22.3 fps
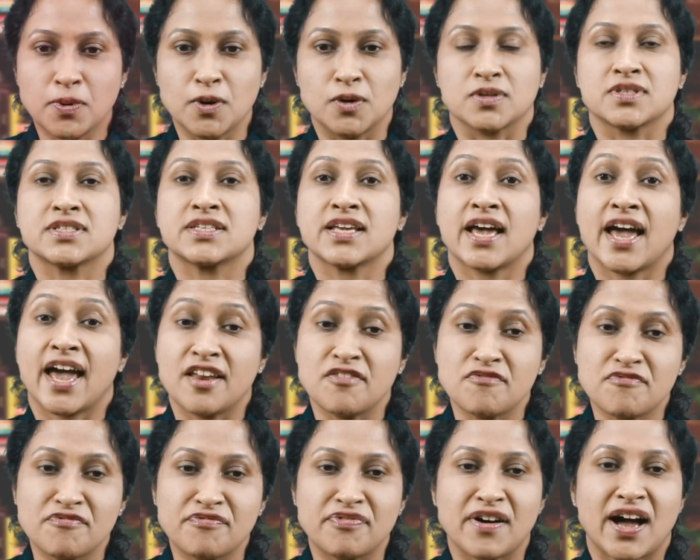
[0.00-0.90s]
books
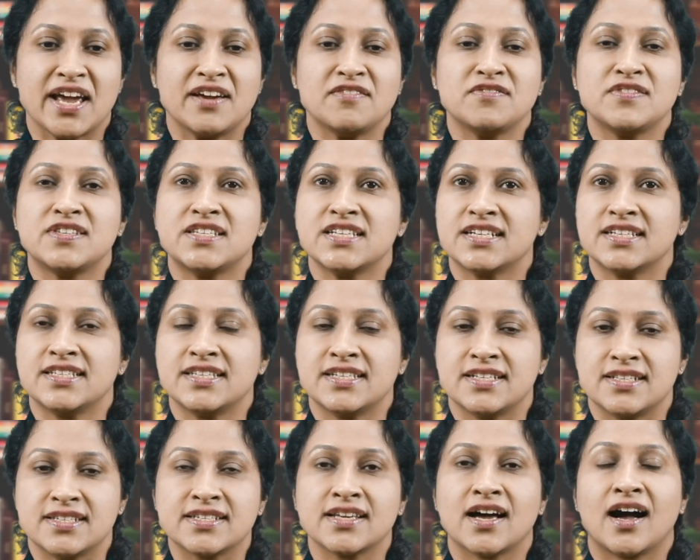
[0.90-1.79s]
and 5
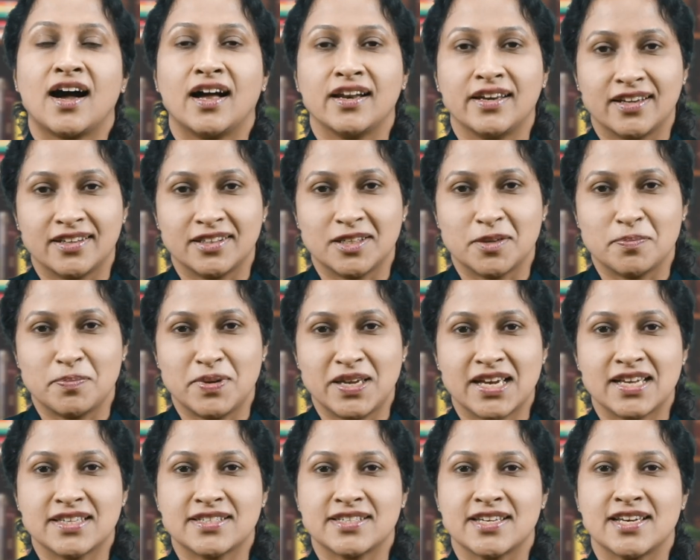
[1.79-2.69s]
journals under the
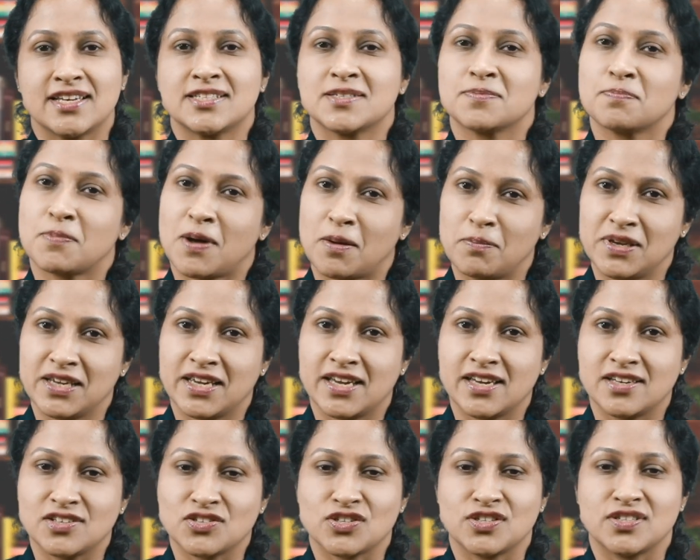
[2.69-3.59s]
BSS
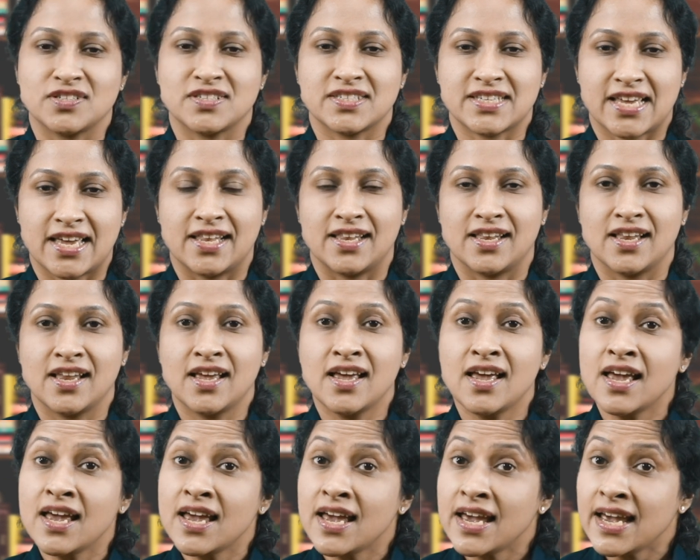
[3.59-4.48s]
publication set.
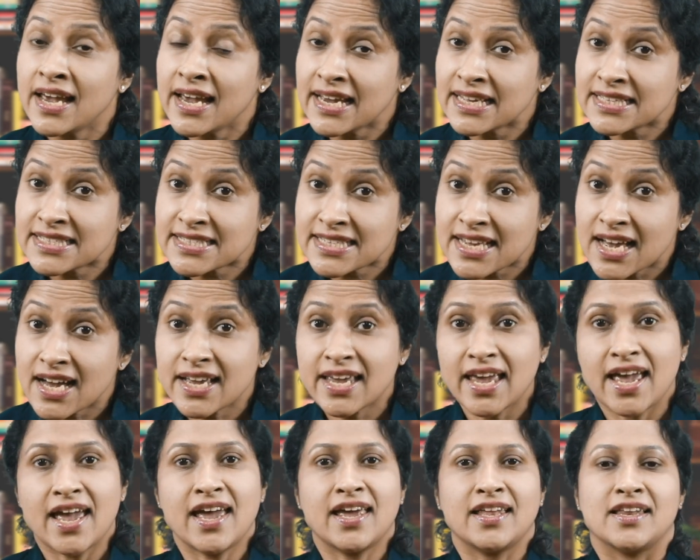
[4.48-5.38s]
It's
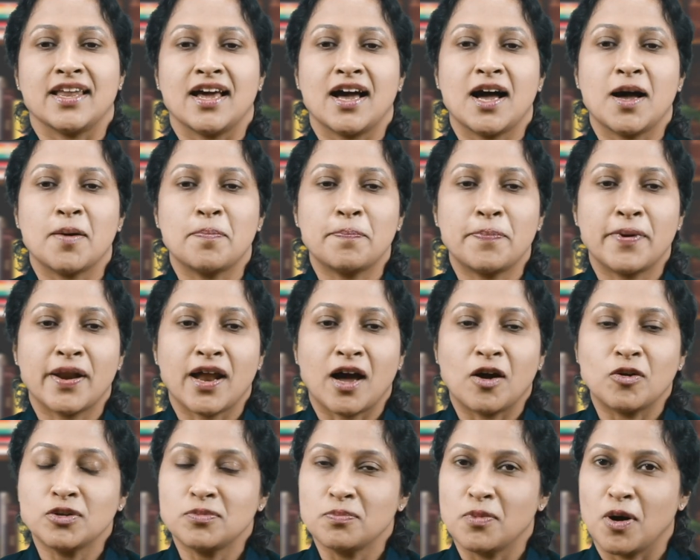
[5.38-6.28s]
again a
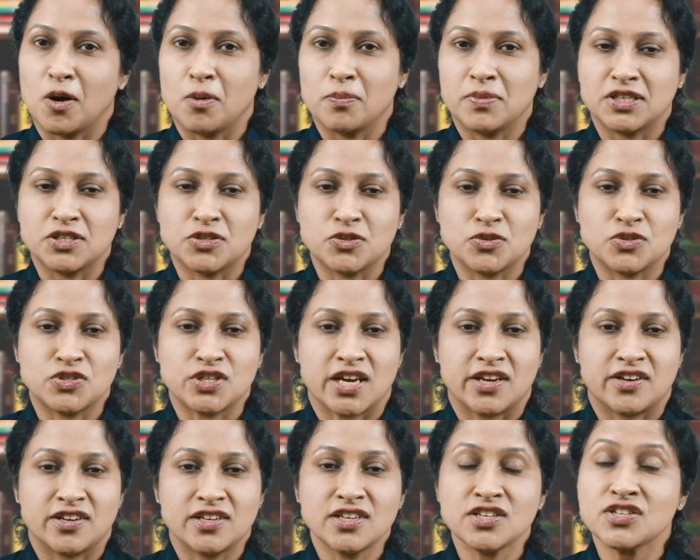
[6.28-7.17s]
proud moment to
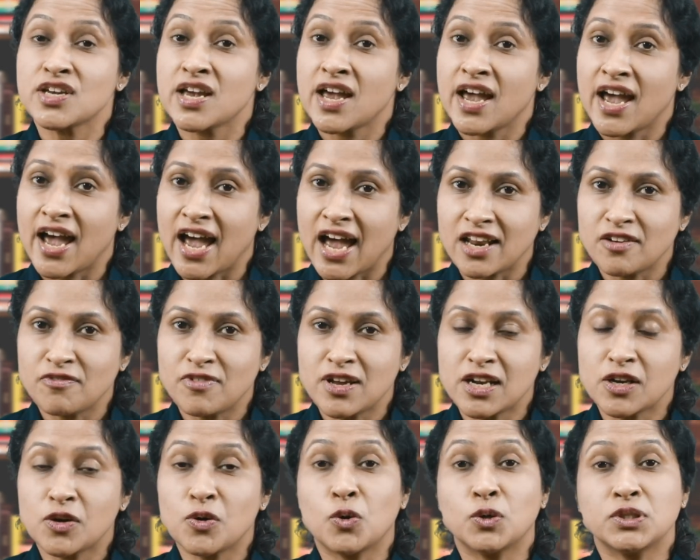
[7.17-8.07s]
cherish and
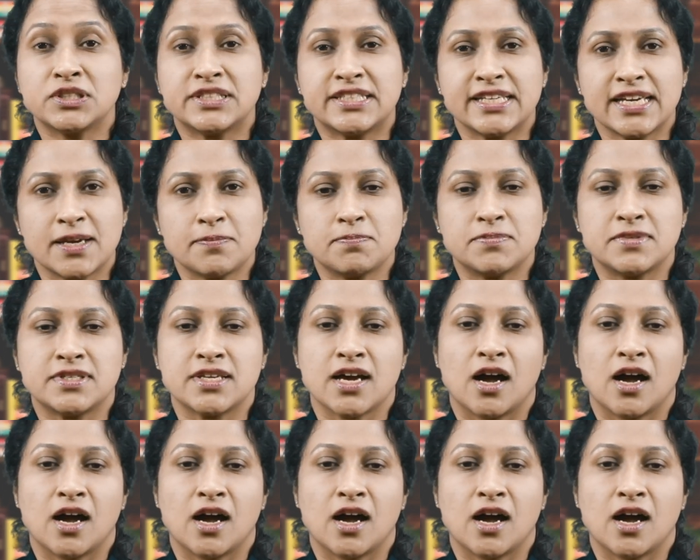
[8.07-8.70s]
will go deep